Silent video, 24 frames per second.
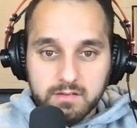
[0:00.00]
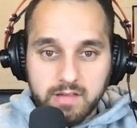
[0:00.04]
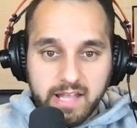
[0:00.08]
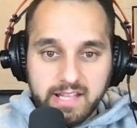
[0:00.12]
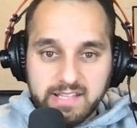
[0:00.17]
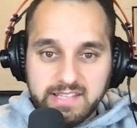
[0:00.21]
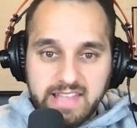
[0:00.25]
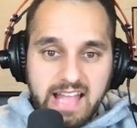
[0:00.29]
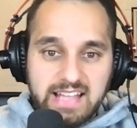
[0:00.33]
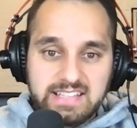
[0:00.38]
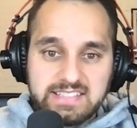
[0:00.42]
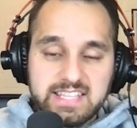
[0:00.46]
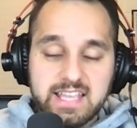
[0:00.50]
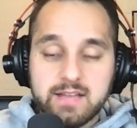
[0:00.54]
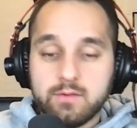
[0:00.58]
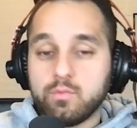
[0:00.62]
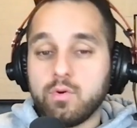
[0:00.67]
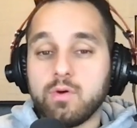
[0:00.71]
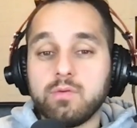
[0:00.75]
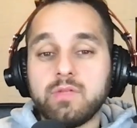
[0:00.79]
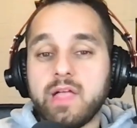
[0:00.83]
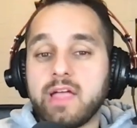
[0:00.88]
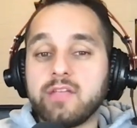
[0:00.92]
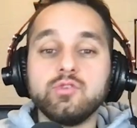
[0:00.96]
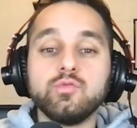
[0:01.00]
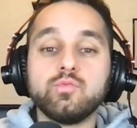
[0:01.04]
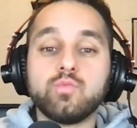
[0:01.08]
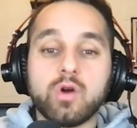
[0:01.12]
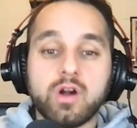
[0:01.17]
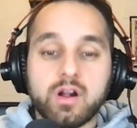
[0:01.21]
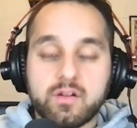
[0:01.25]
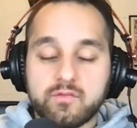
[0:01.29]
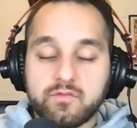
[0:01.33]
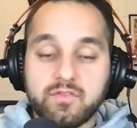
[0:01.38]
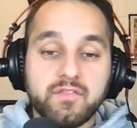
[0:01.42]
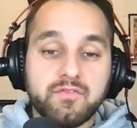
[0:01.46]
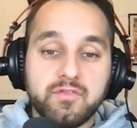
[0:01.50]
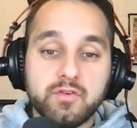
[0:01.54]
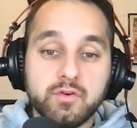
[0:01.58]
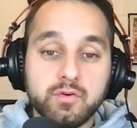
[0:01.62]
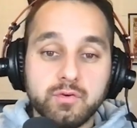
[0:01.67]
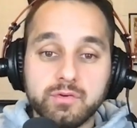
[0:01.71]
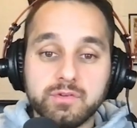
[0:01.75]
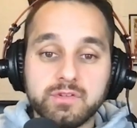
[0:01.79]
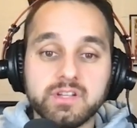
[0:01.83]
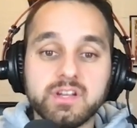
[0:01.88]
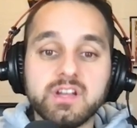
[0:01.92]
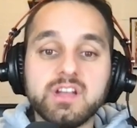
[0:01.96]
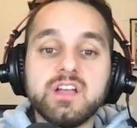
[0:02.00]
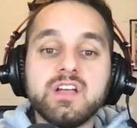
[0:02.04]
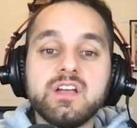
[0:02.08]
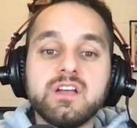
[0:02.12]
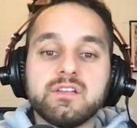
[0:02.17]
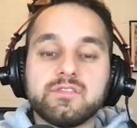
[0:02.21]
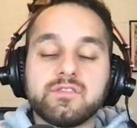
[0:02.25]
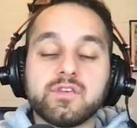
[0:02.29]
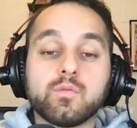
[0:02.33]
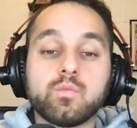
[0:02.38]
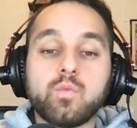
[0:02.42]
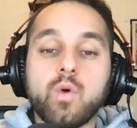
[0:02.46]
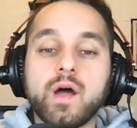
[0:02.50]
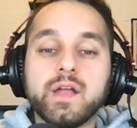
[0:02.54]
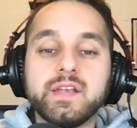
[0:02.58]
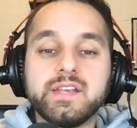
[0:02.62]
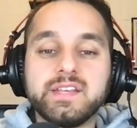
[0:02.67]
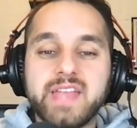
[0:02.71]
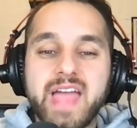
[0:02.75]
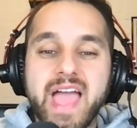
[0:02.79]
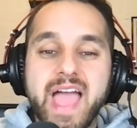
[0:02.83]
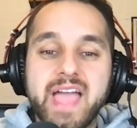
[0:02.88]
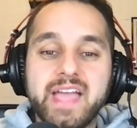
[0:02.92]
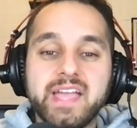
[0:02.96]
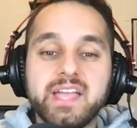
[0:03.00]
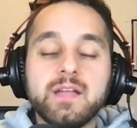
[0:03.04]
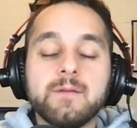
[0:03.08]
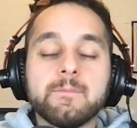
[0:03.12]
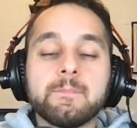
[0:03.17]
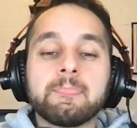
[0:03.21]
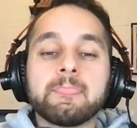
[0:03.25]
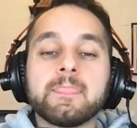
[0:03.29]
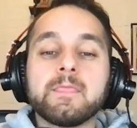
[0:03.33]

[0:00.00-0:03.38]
Like, that's it. We'll let you work for food for one day.